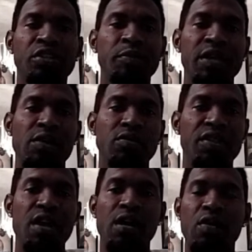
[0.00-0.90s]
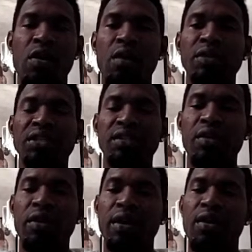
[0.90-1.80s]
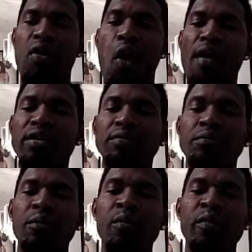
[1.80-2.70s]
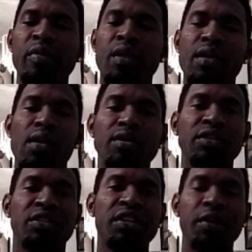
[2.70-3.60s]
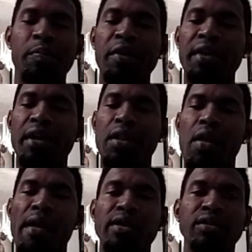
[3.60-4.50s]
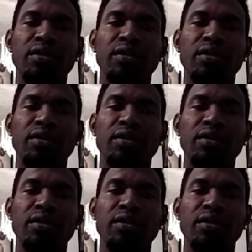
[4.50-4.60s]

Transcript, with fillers: Trust me, we're not going to miss that one here. Or oh, JPL.